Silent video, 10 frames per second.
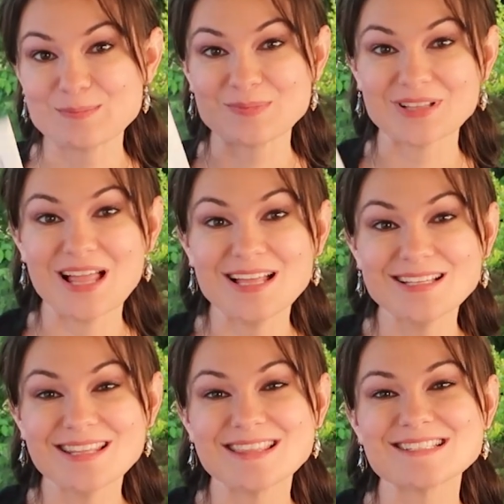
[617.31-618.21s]

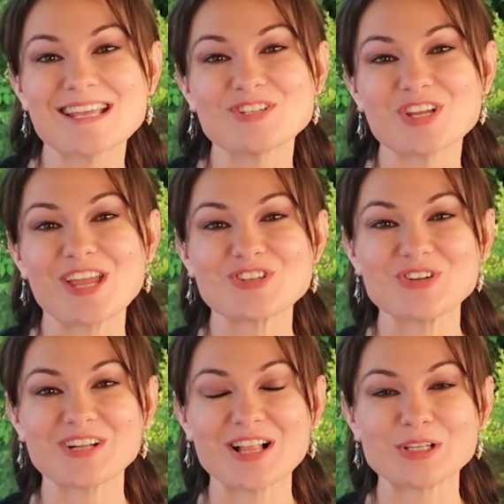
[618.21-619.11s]
plug this
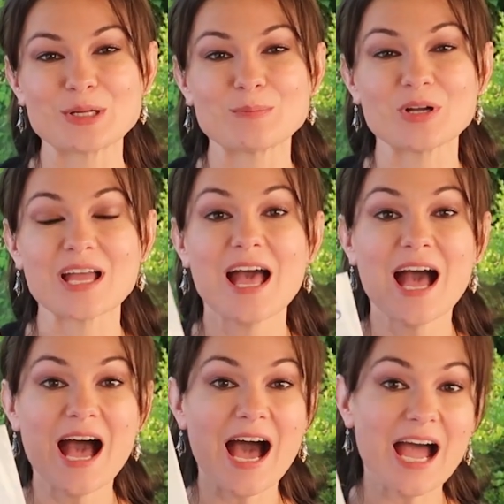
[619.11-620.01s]
educational coloring book.
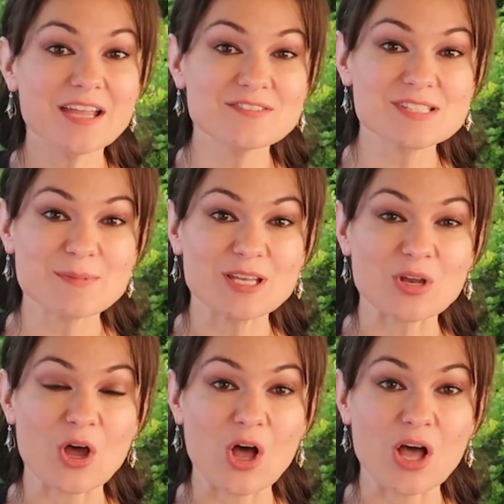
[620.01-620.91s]
I have
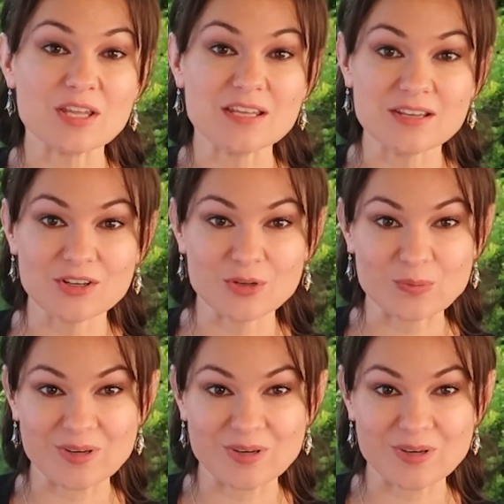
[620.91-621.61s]
spent a year